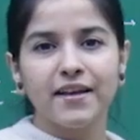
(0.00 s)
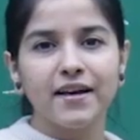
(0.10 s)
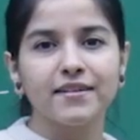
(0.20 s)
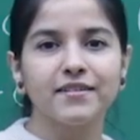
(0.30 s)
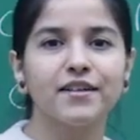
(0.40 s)
the
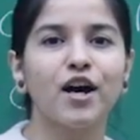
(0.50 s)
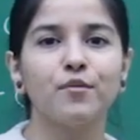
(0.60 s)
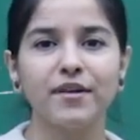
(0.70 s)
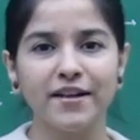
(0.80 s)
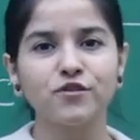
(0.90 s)
another
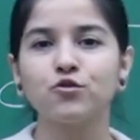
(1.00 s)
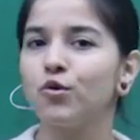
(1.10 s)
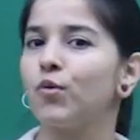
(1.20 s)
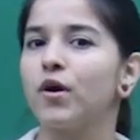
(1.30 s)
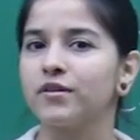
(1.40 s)
carbon and
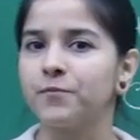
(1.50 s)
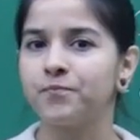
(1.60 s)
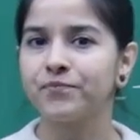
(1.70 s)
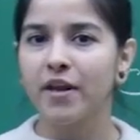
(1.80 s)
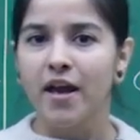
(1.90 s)
so on.
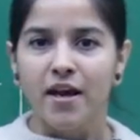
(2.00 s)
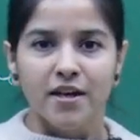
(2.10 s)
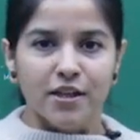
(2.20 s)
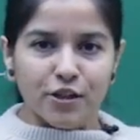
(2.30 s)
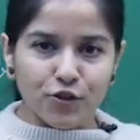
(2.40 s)

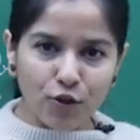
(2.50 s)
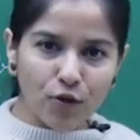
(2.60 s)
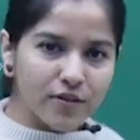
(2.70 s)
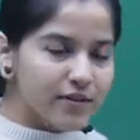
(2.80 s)
So